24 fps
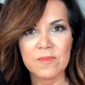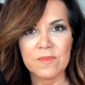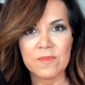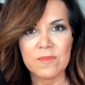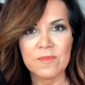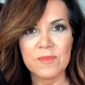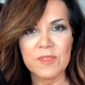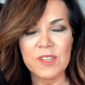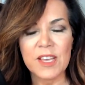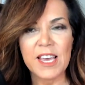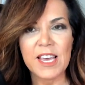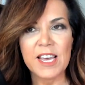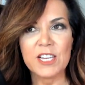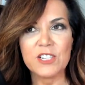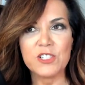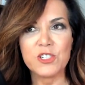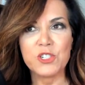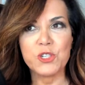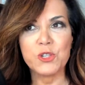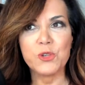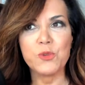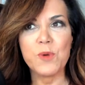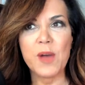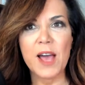And
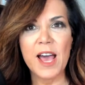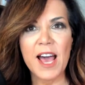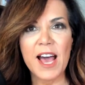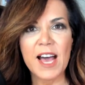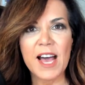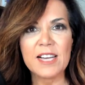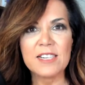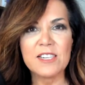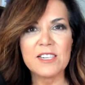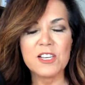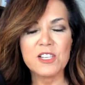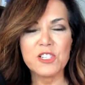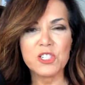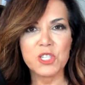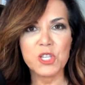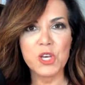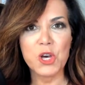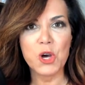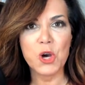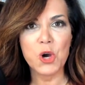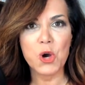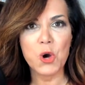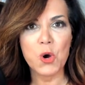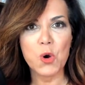to act as
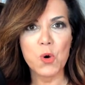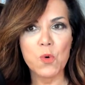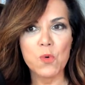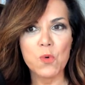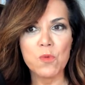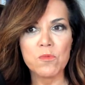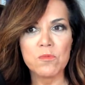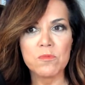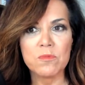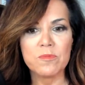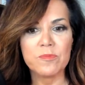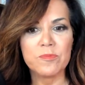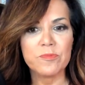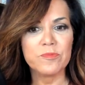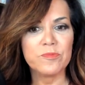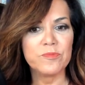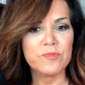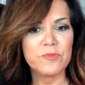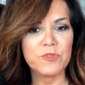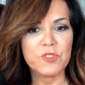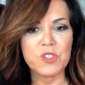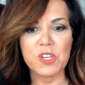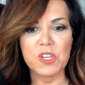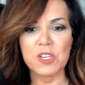though
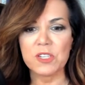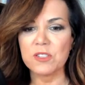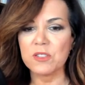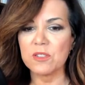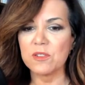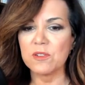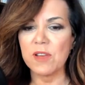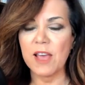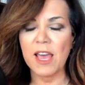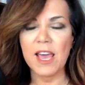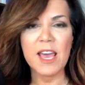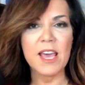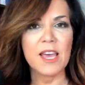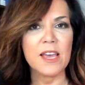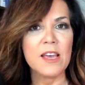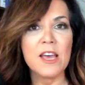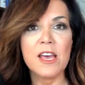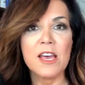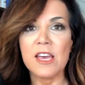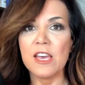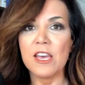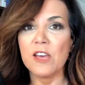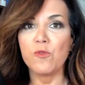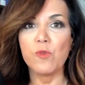just, hey,
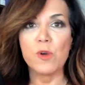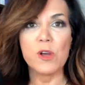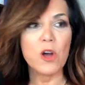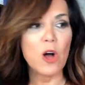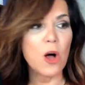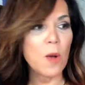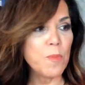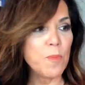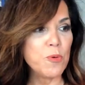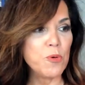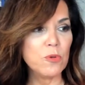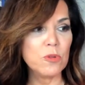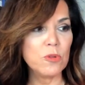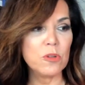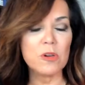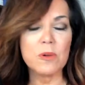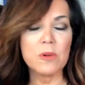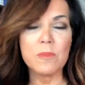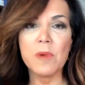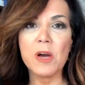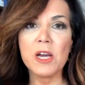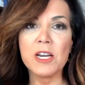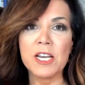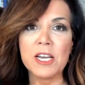if we all pool our
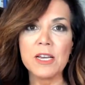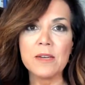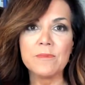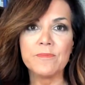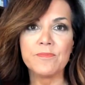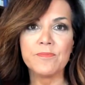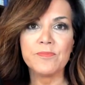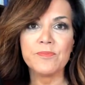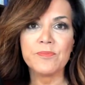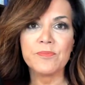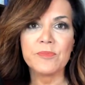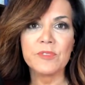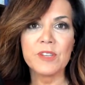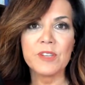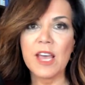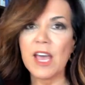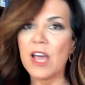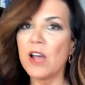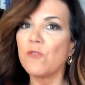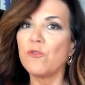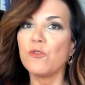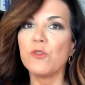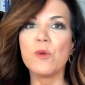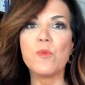money,
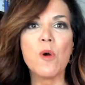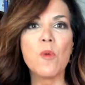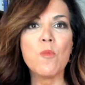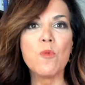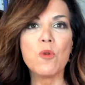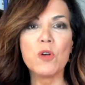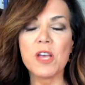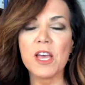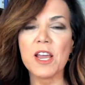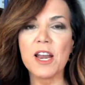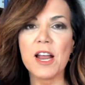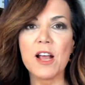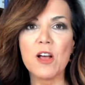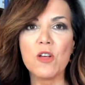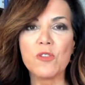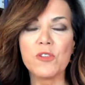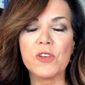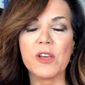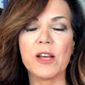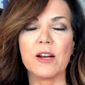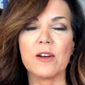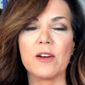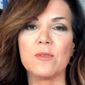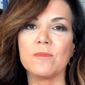everyone will get
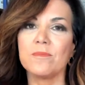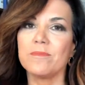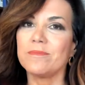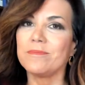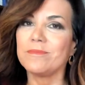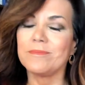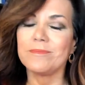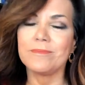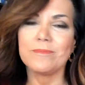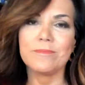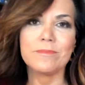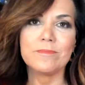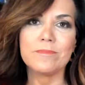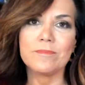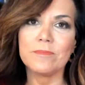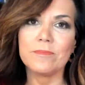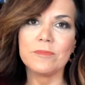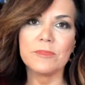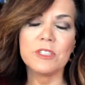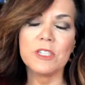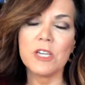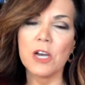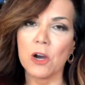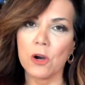healthcare.
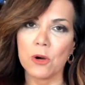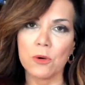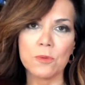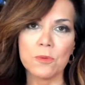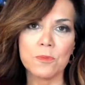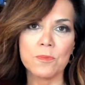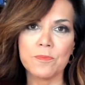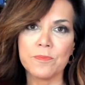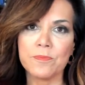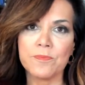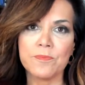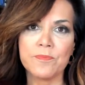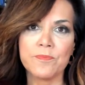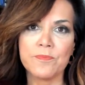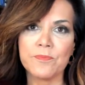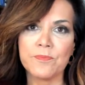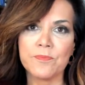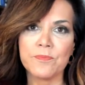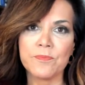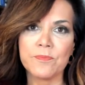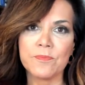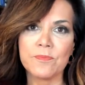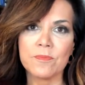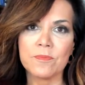No,
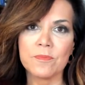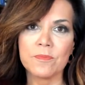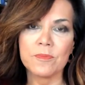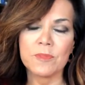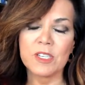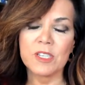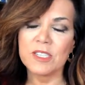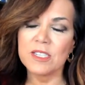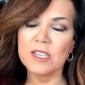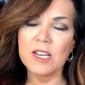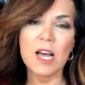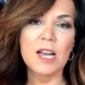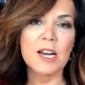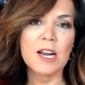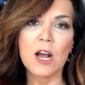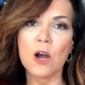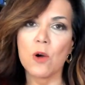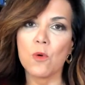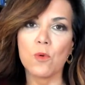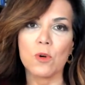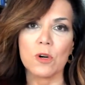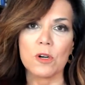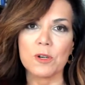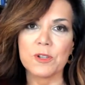that's not how
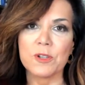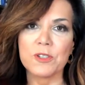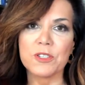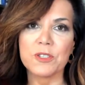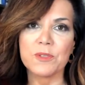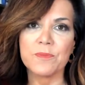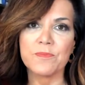it works.